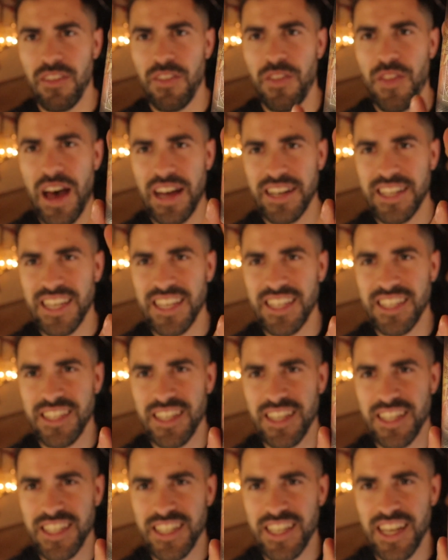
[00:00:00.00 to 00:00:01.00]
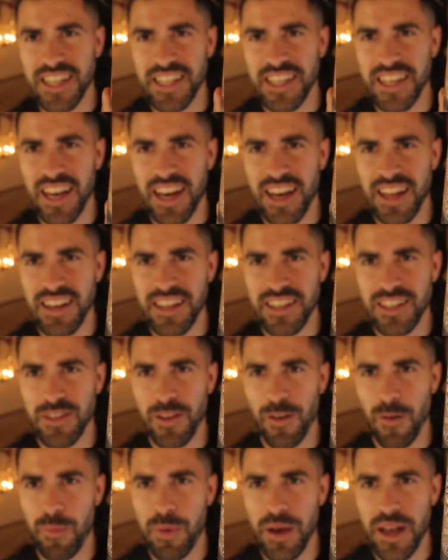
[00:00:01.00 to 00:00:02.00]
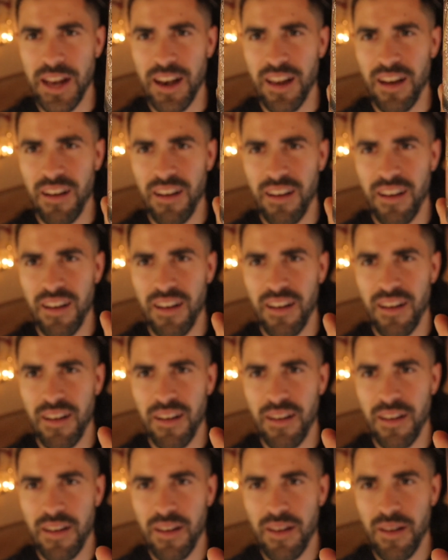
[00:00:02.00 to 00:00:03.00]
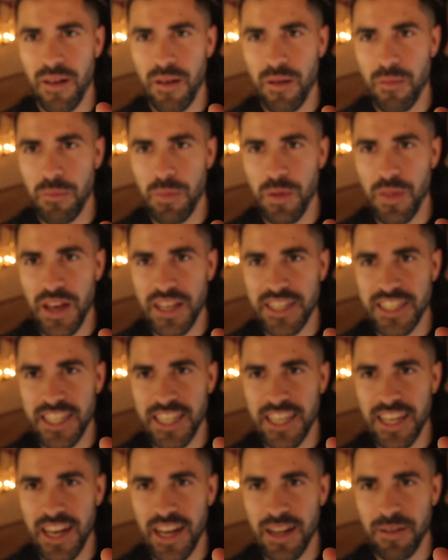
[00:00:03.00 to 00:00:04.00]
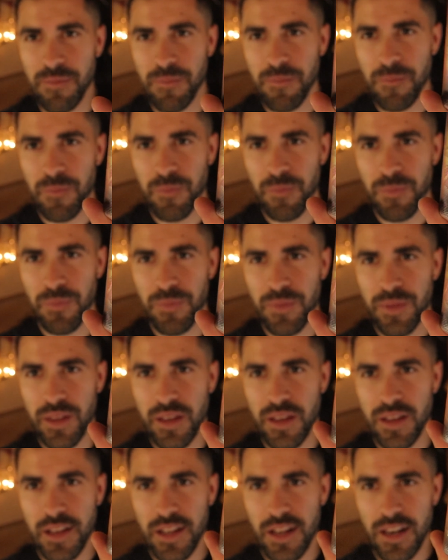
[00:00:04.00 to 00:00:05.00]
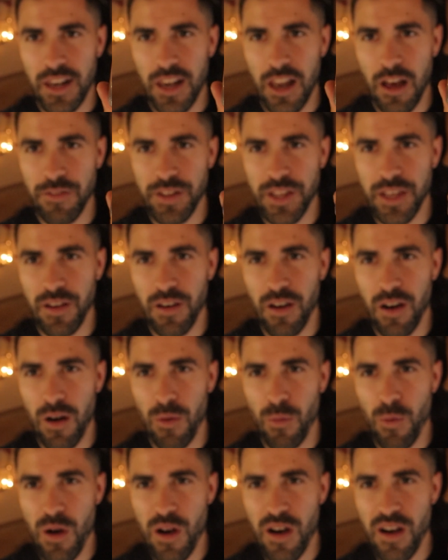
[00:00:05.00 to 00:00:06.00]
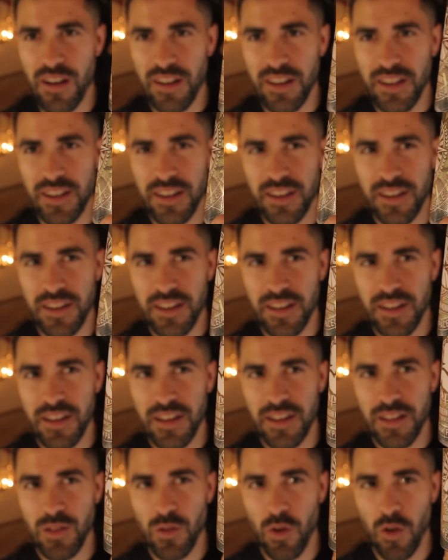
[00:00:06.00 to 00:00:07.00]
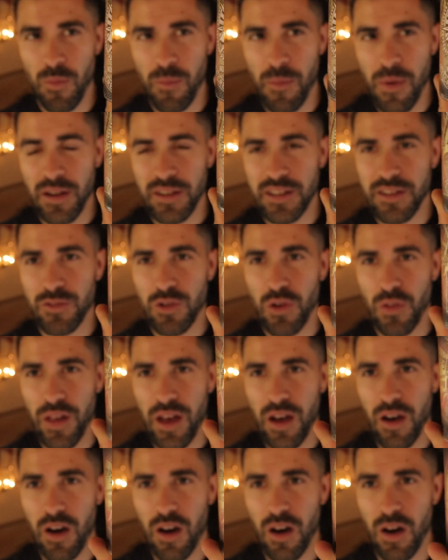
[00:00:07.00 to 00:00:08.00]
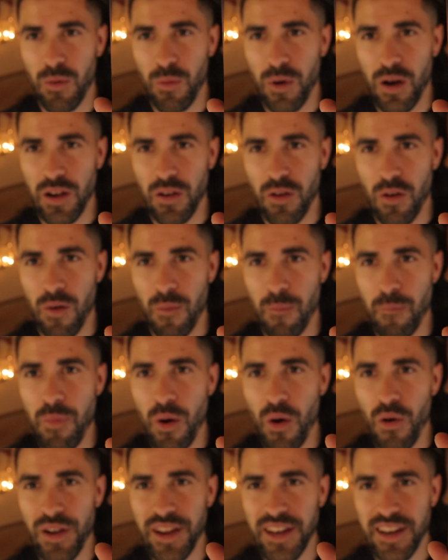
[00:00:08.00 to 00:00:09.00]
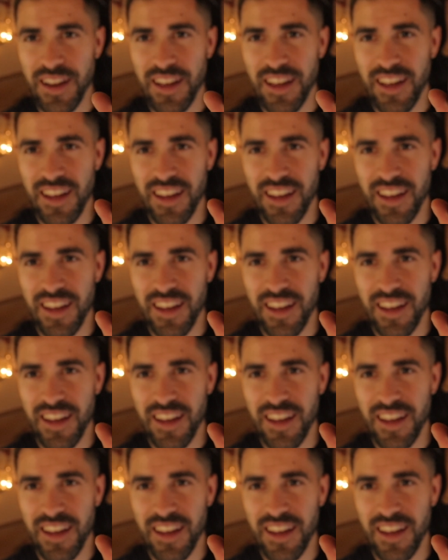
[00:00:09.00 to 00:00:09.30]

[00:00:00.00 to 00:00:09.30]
That is said can. It's not a peeler, but that's the can. Loving the artwork. Northern Monk have got their artwork on point.